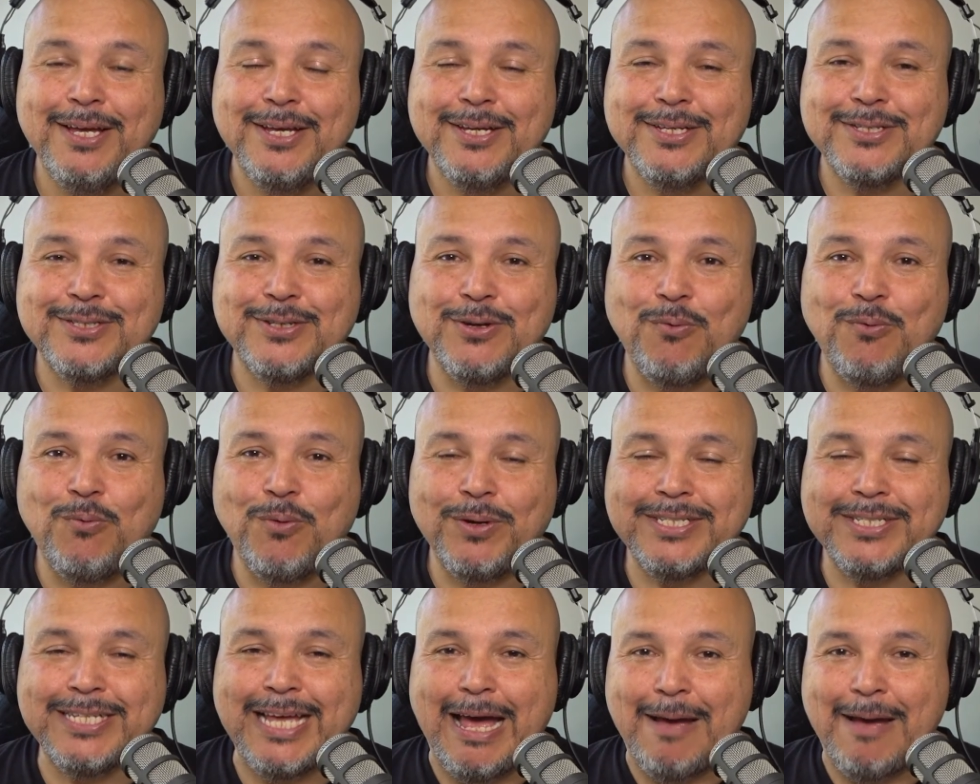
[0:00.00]
So
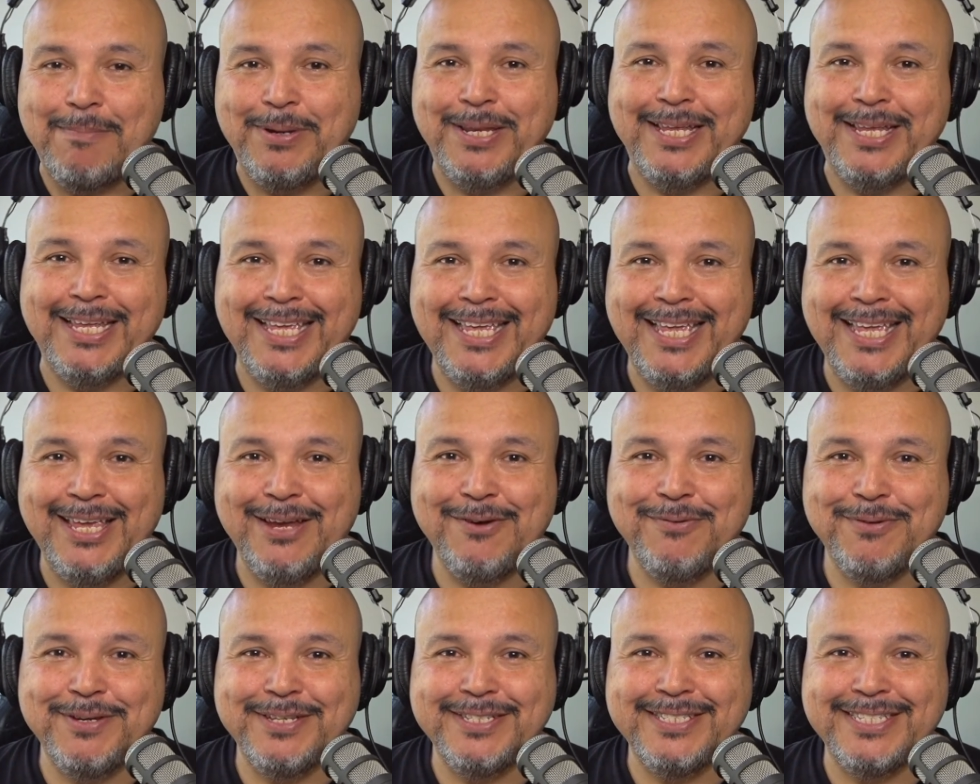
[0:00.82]
what's happening
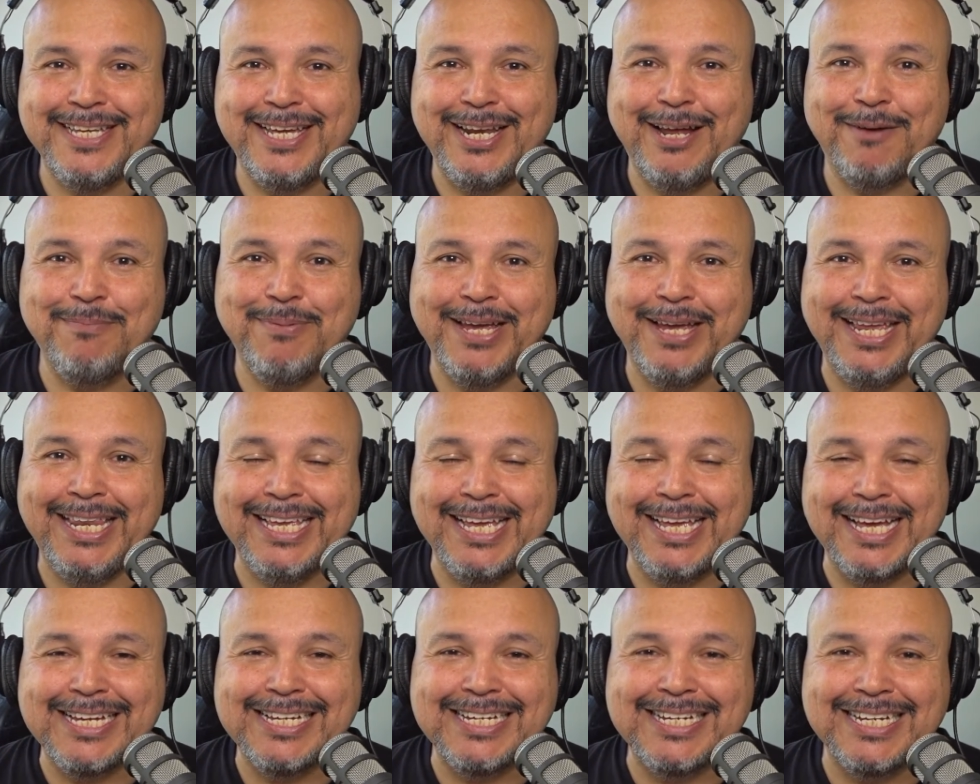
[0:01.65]
here is that I'm getting
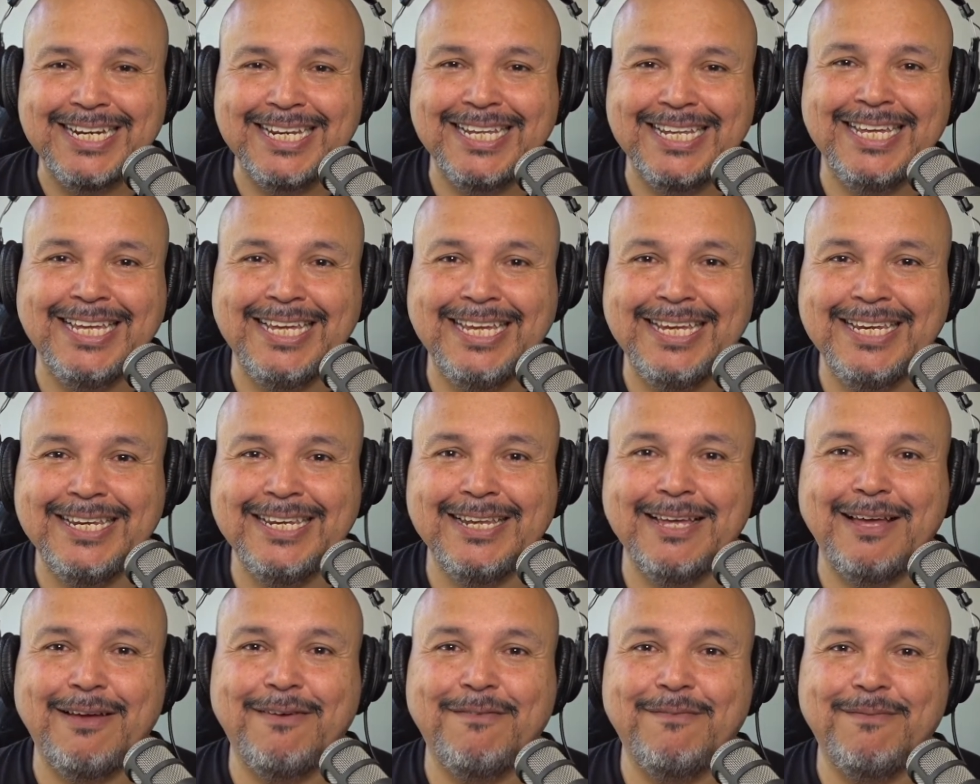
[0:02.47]
a clean
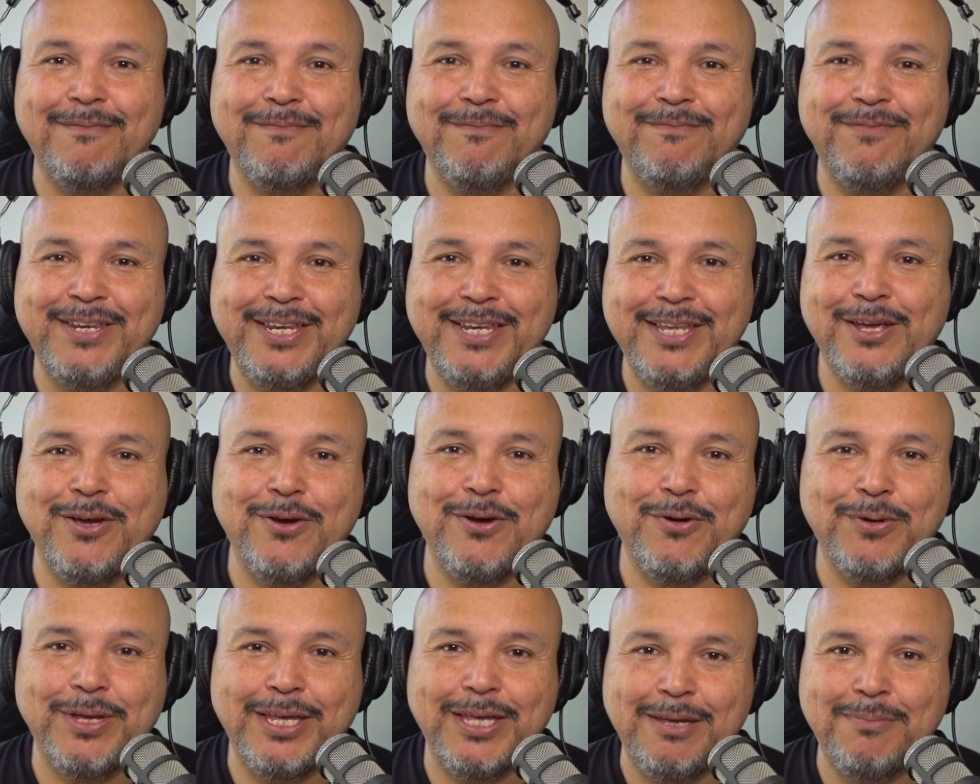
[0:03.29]

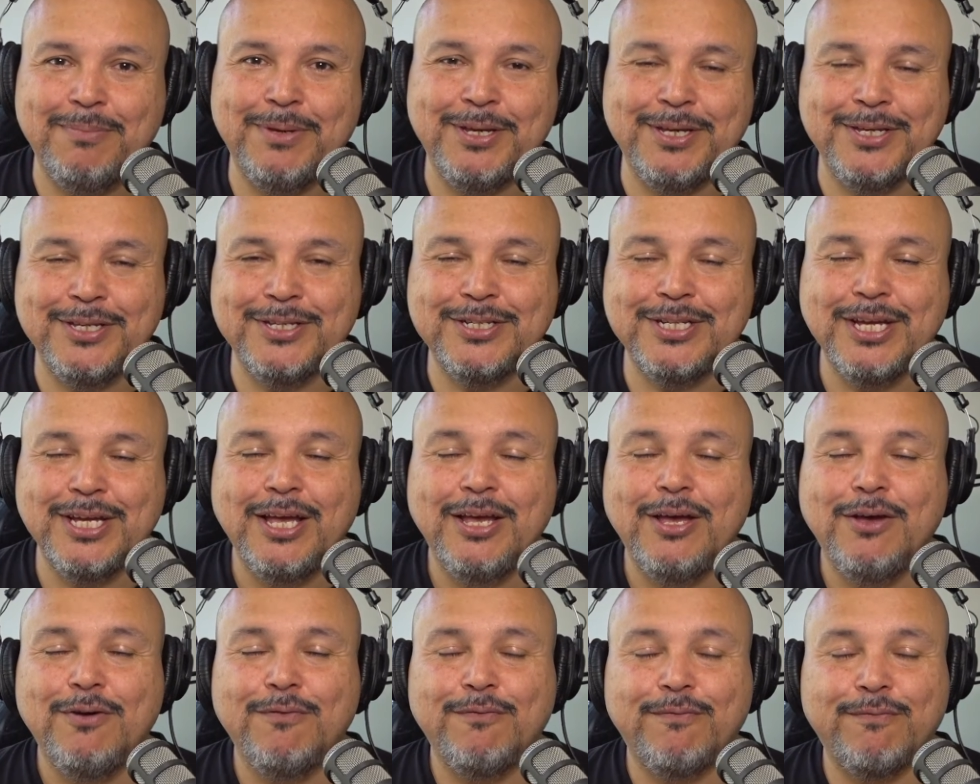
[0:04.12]
video image
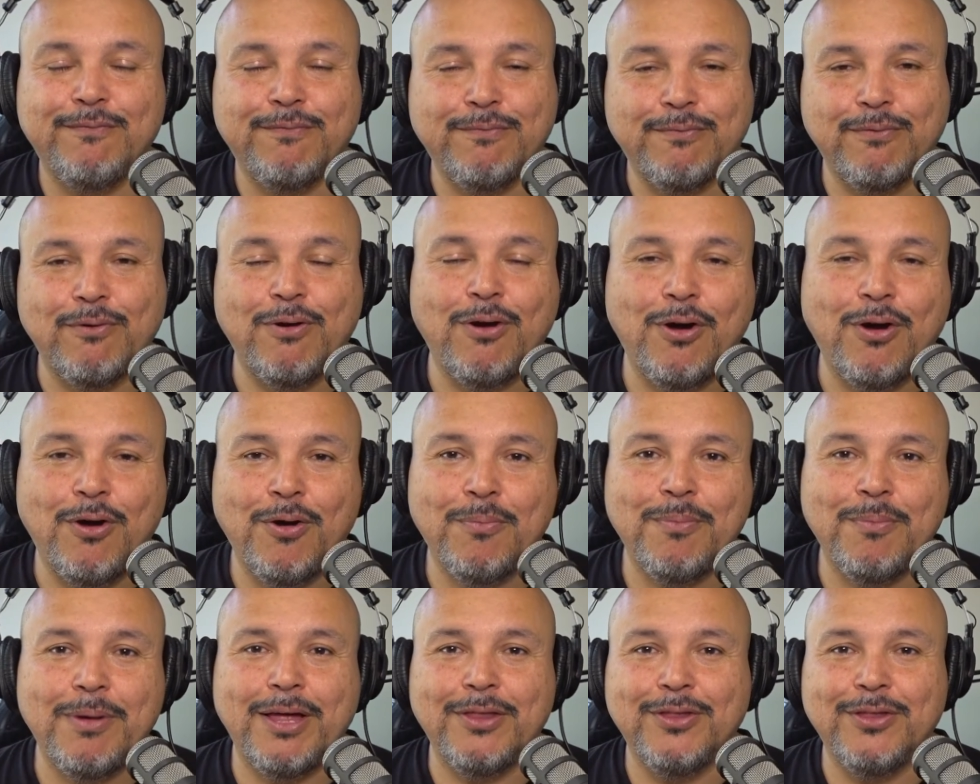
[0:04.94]

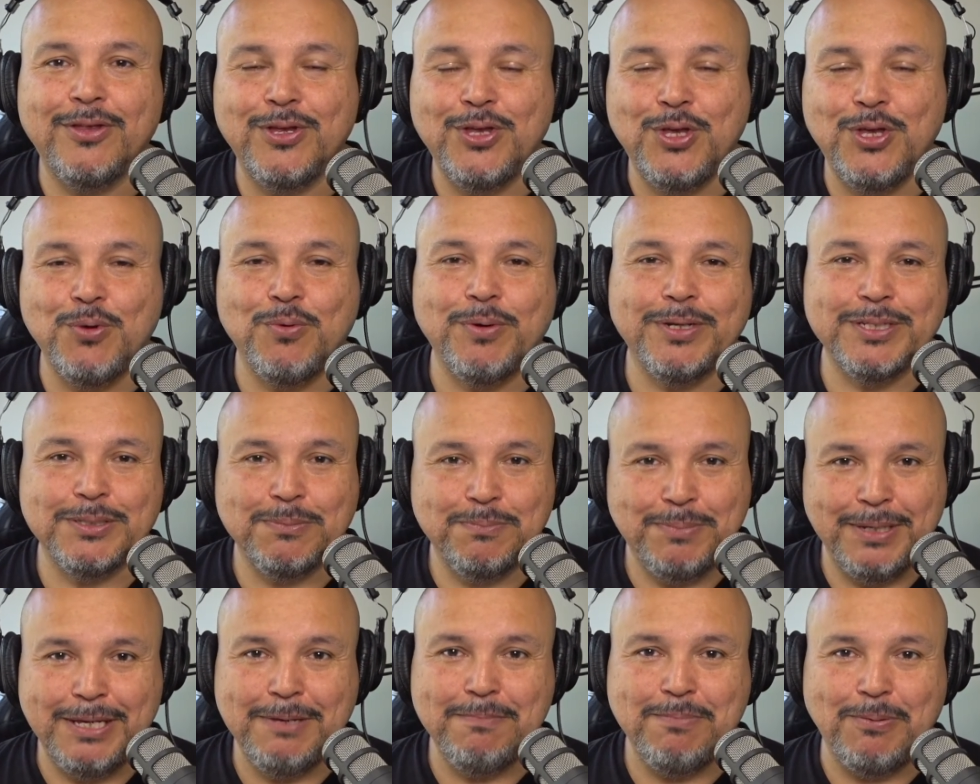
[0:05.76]
from the
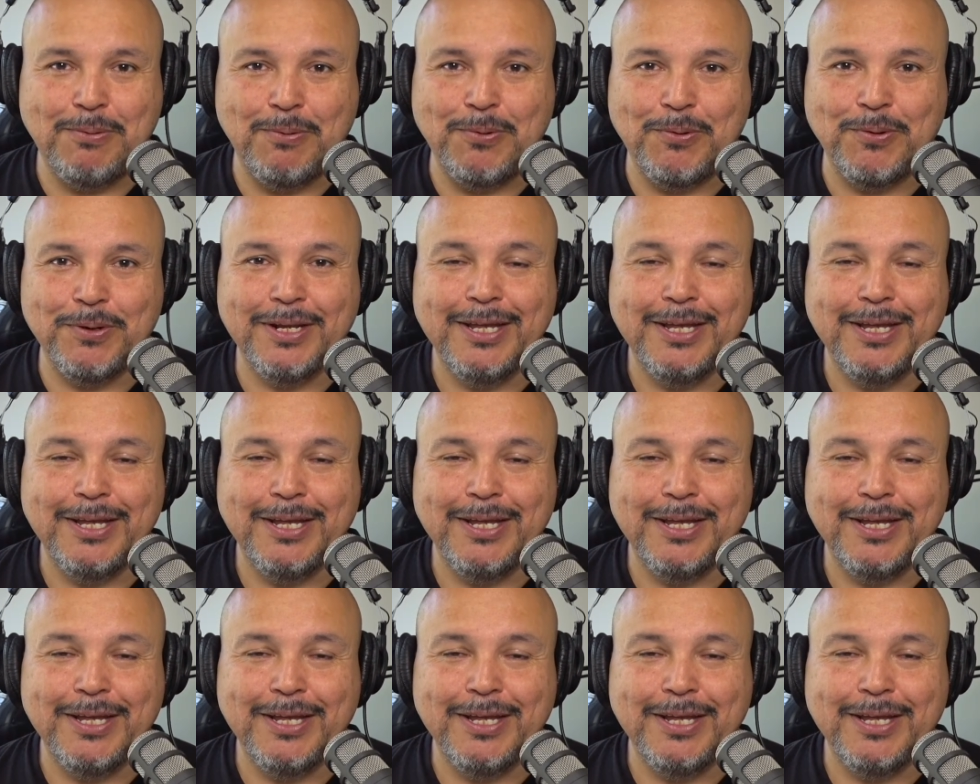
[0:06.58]
USB port,